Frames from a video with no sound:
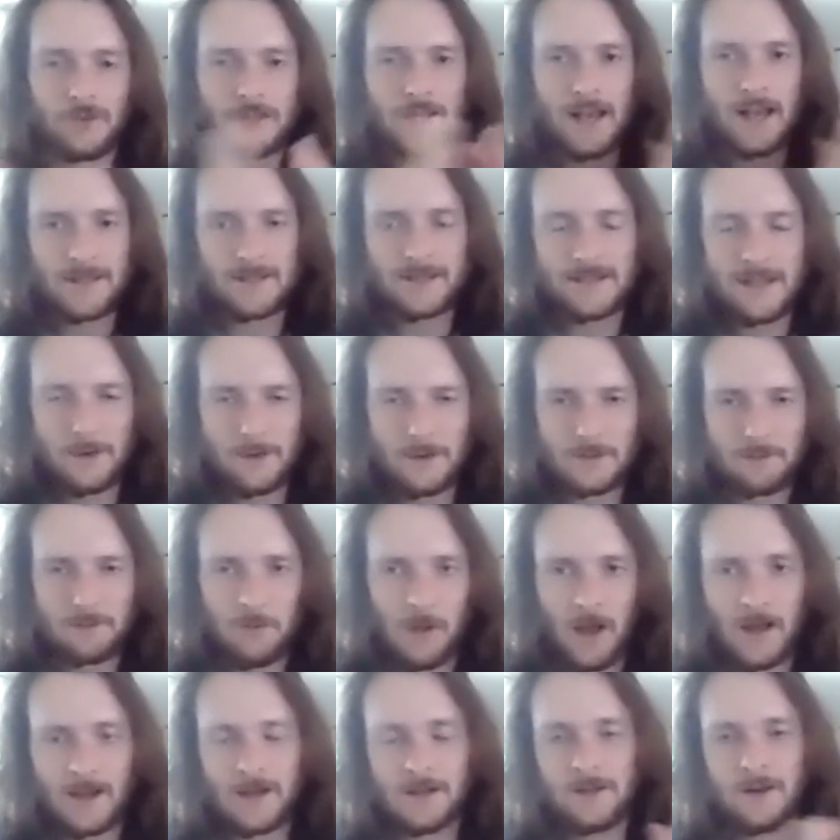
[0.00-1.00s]
Yes, they
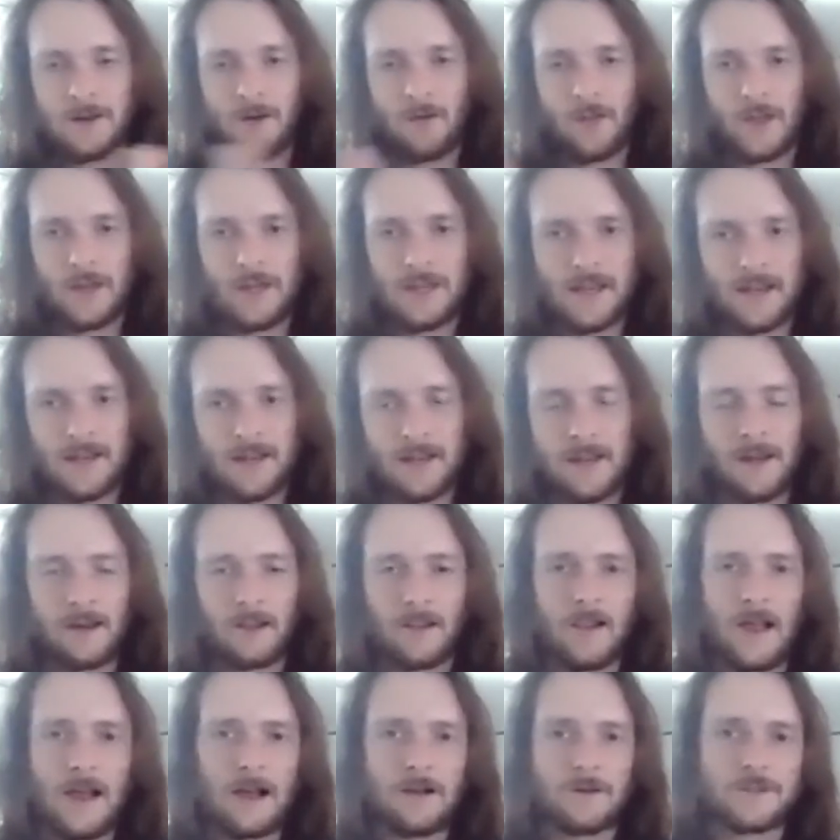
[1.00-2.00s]
responded. No, they didn't. It
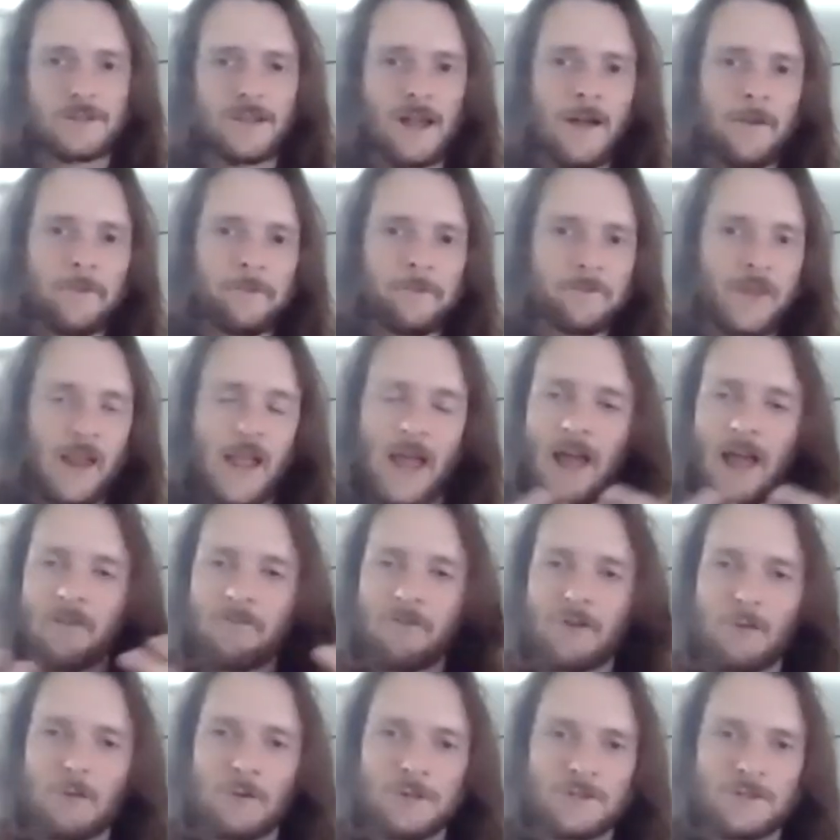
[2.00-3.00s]
allows
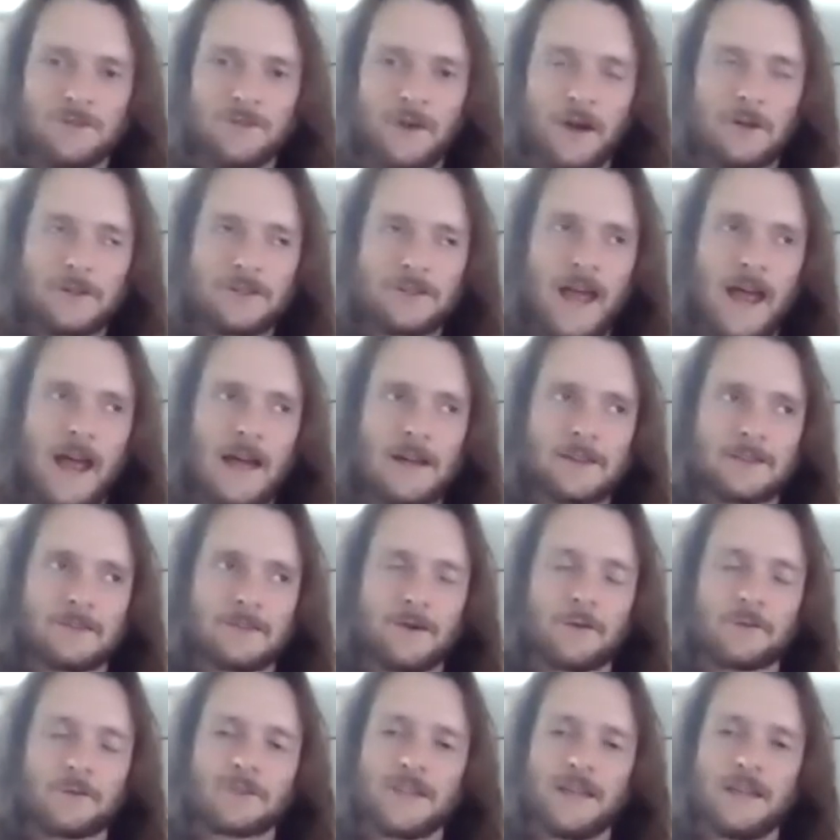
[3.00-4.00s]
everyone's value to ask
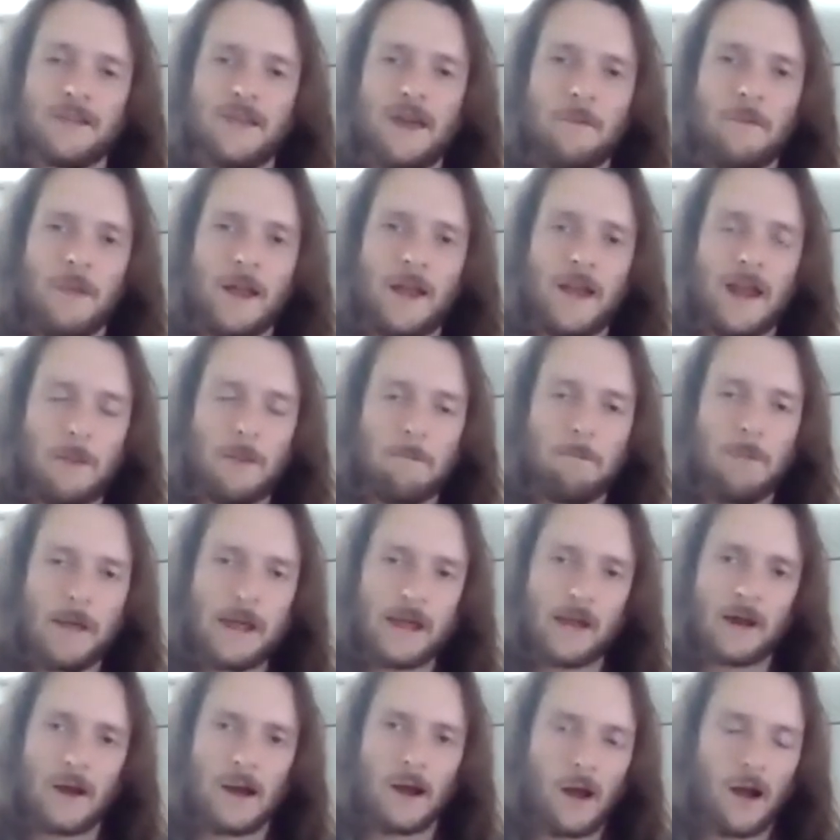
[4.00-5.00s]
those that made it
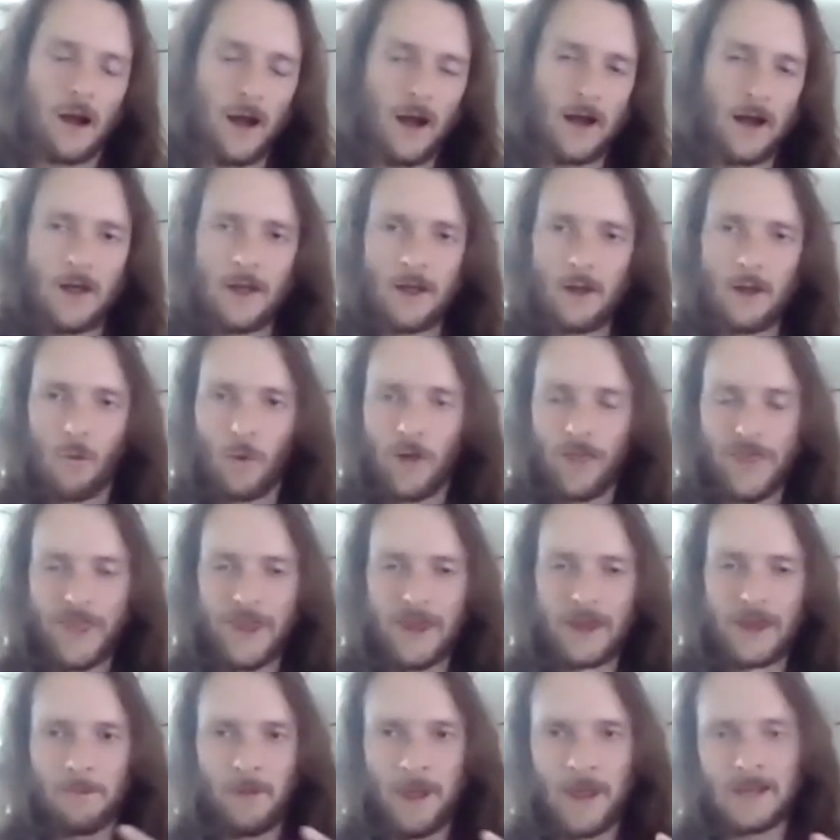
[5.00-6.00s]
bigger
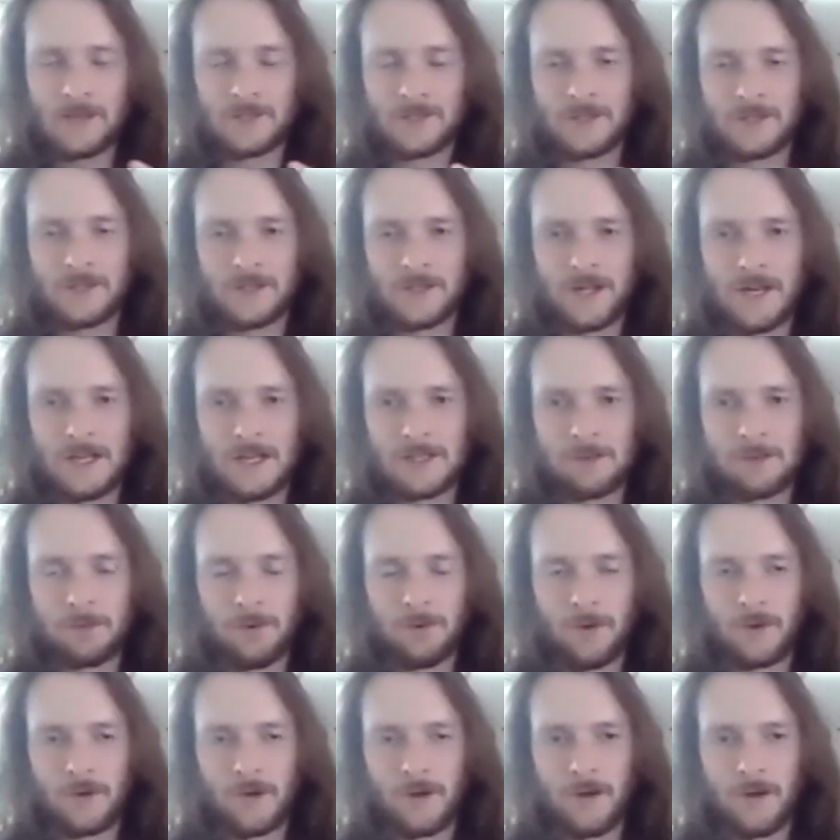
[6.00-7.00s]
within patient change in
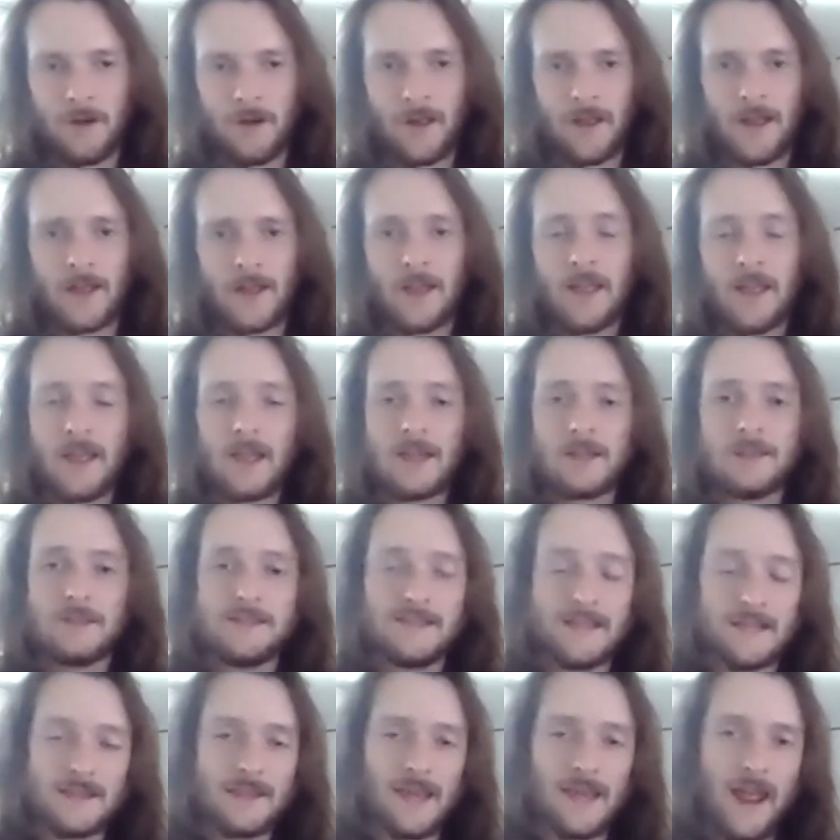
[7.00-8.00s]
proteinuria,
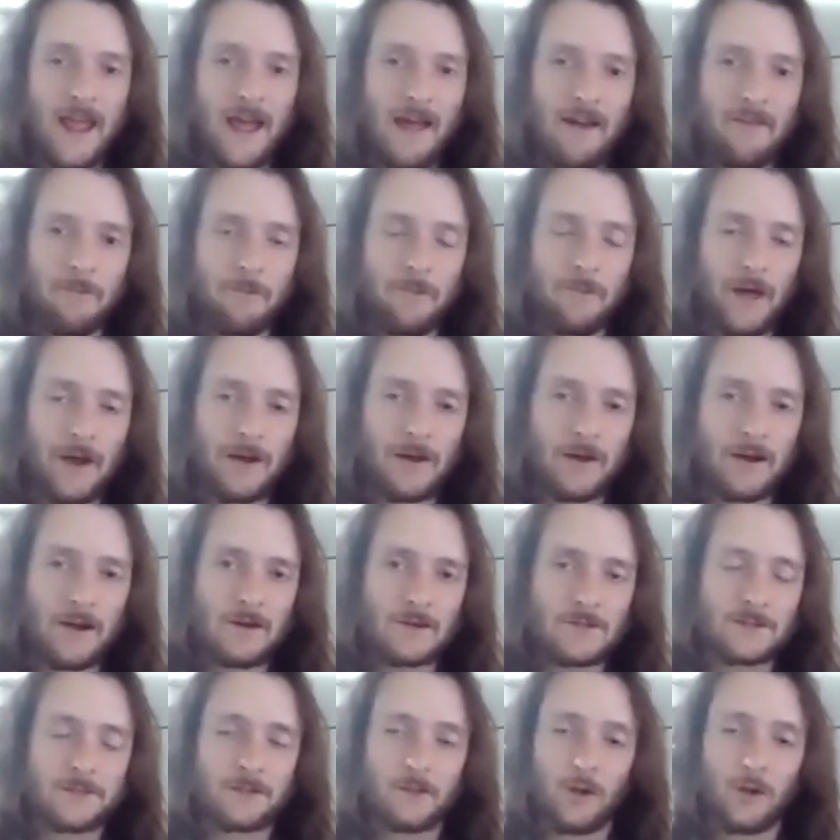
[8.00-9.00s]
did they have better
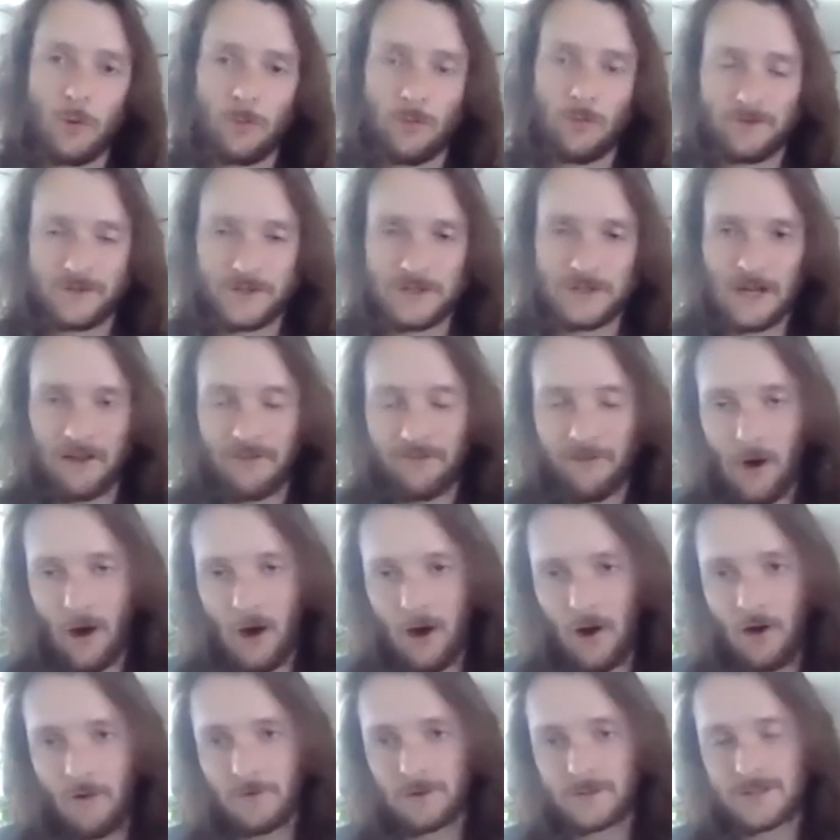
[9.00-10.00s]
slope of GFR
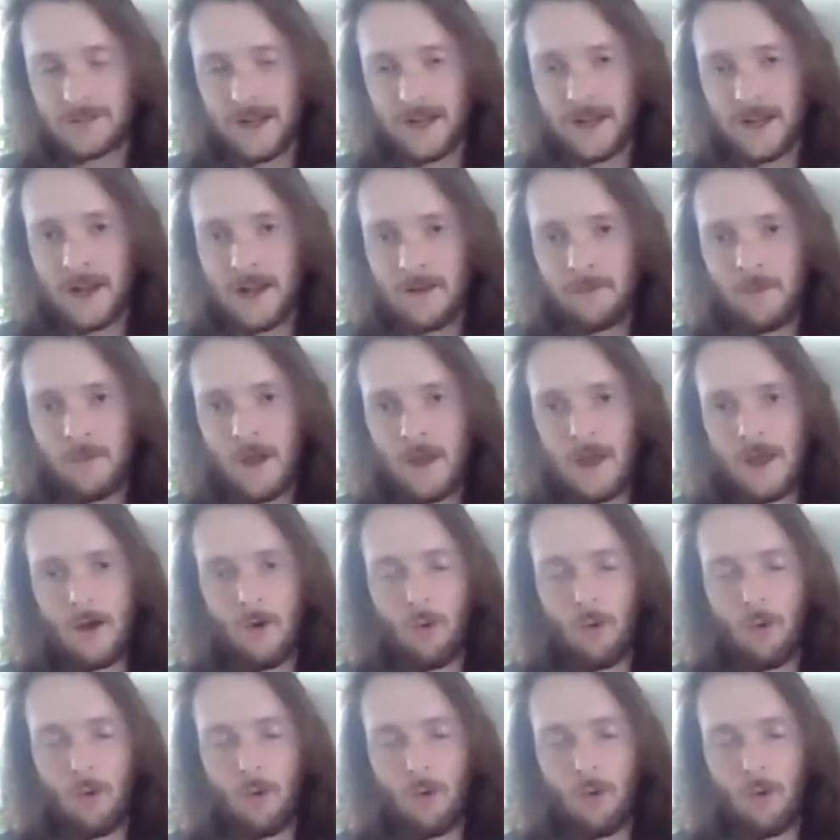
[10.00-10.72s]
over time?